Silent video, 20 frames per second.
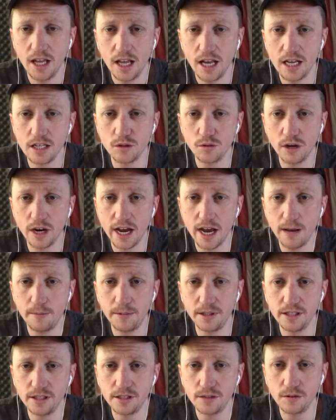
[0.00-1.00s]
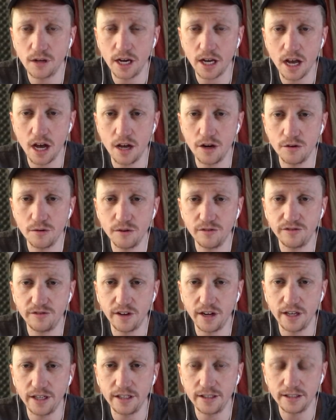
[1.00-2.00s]
that's what happens i got into a
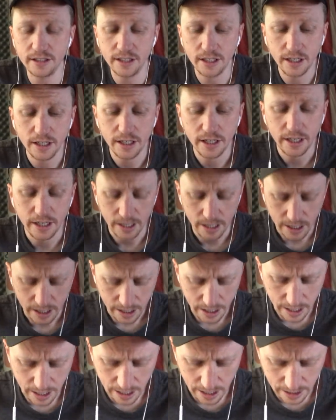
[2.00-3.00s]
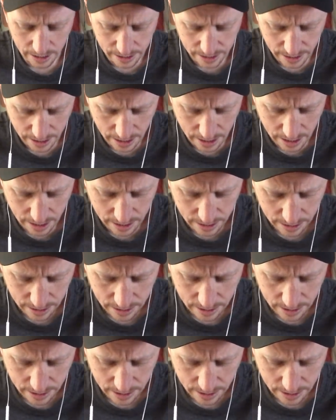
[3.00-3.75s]
fight and uh